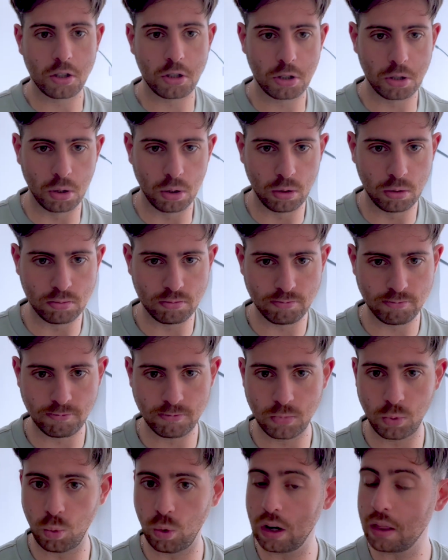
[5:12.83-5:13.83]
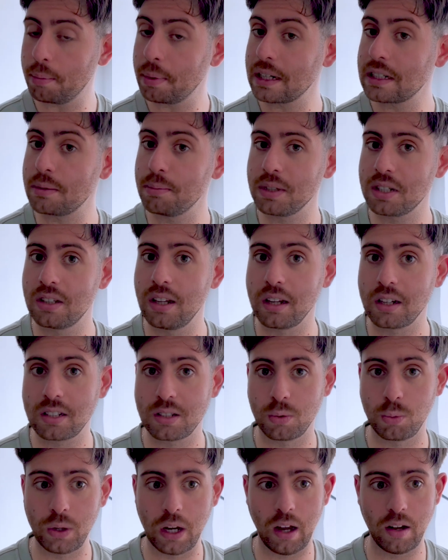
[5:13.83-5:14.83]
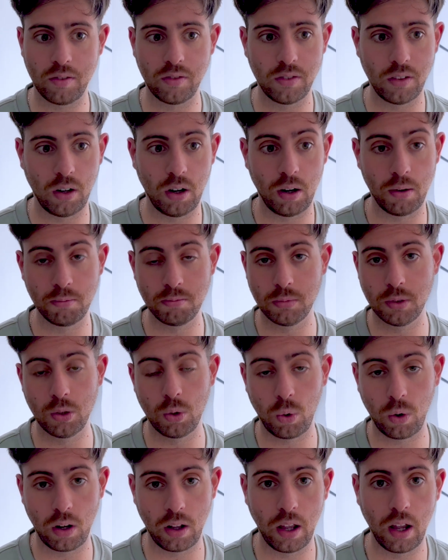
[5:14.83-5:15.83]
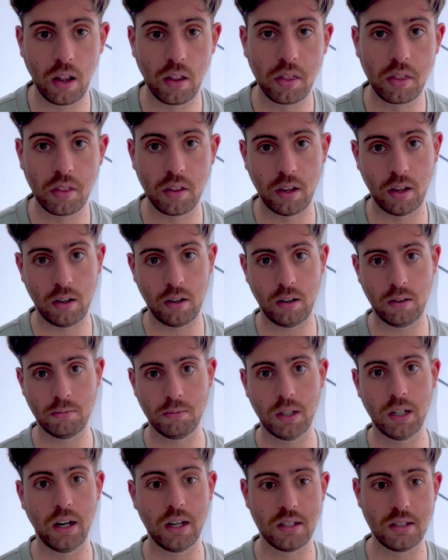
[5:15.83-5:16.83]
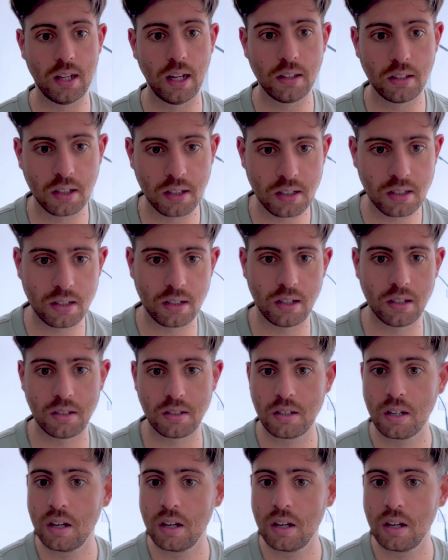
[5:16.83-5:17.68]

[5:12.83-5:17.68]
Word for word: So one of the biggest mistakes we have um, in oral health uh, and as dentists is